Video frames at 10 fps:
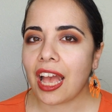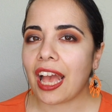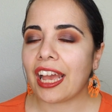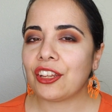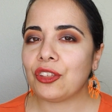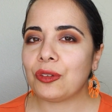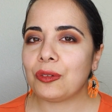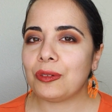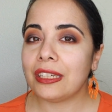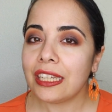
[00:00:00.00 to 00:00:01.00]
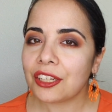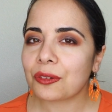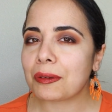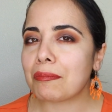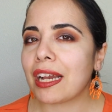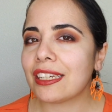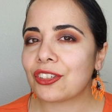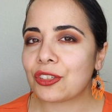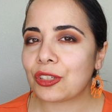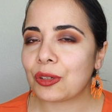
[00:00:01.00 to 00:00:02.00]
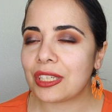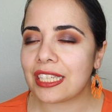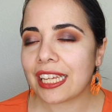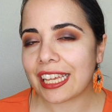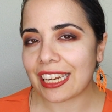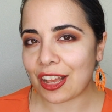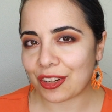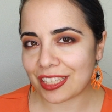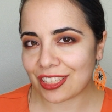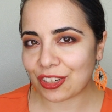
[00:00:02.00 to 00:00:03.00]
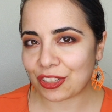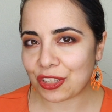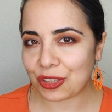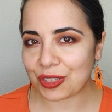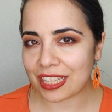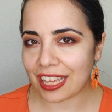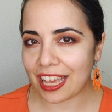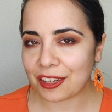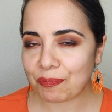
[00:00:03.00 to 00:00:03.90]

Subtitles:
and you need a reminder to go dig it out and start using it.